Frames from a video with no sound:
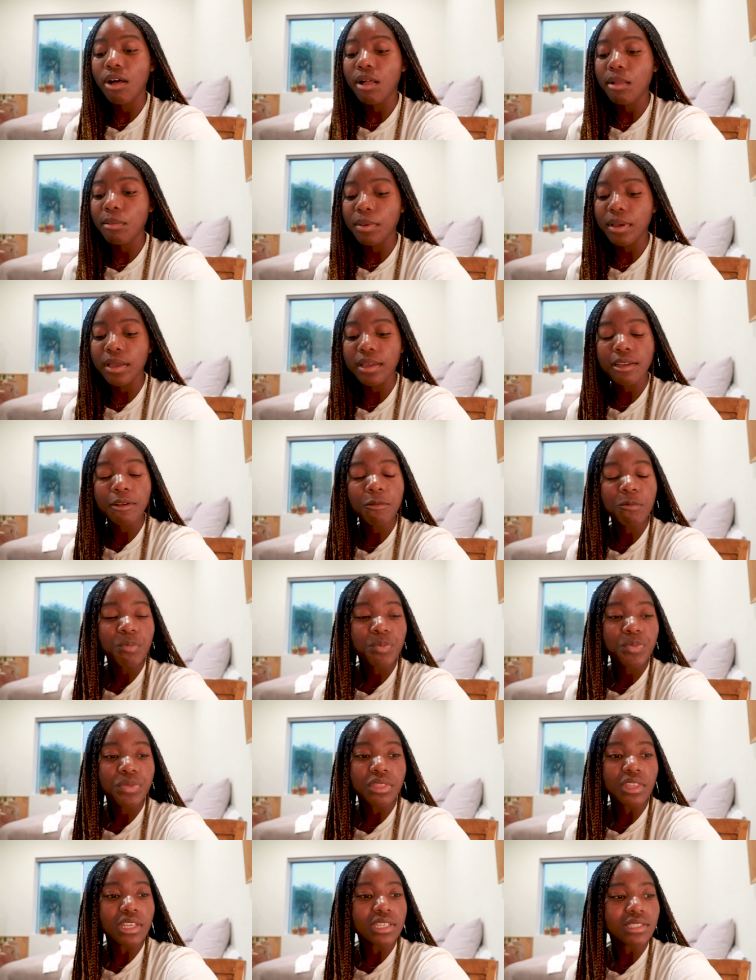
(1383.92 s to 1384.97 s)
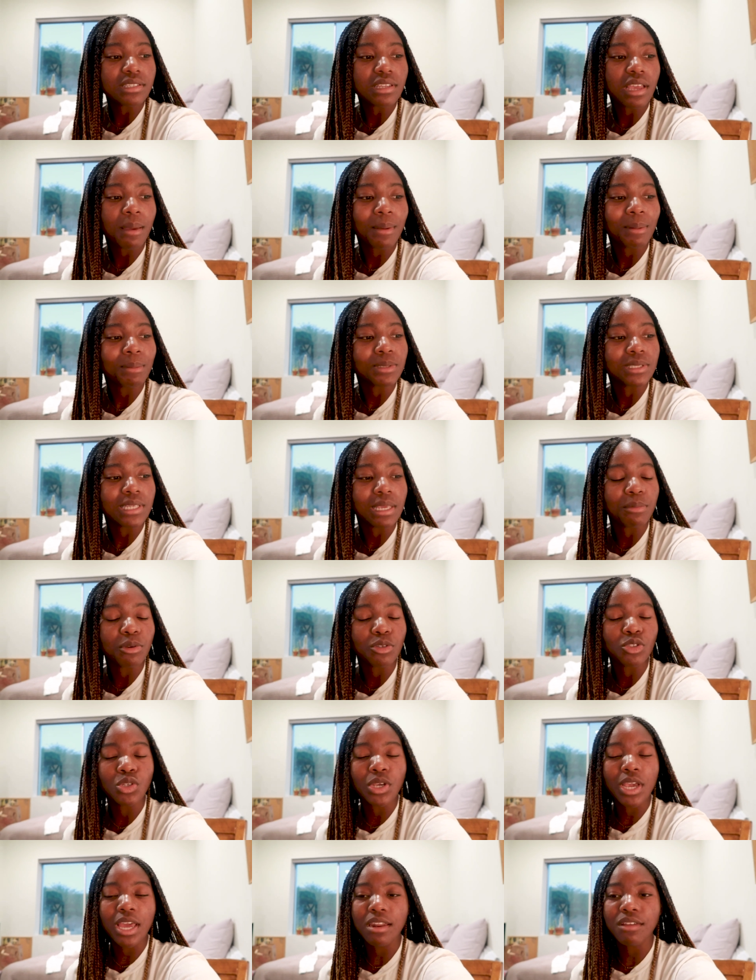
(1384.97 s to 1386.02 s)
all but this time I was able
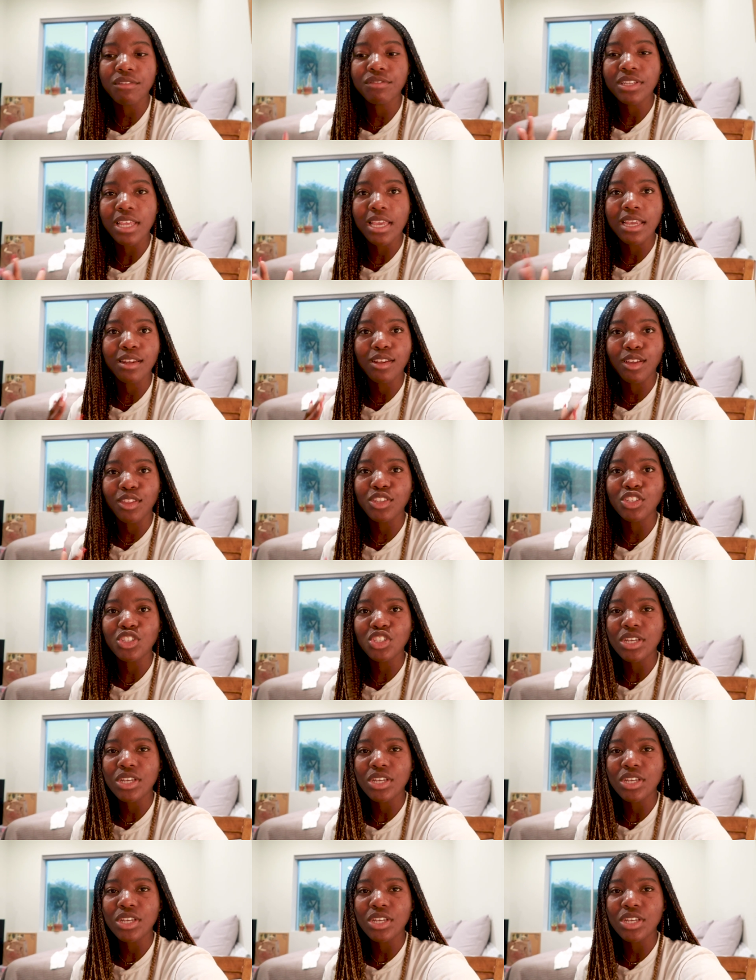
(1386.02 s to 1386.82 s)
to kind of take it on the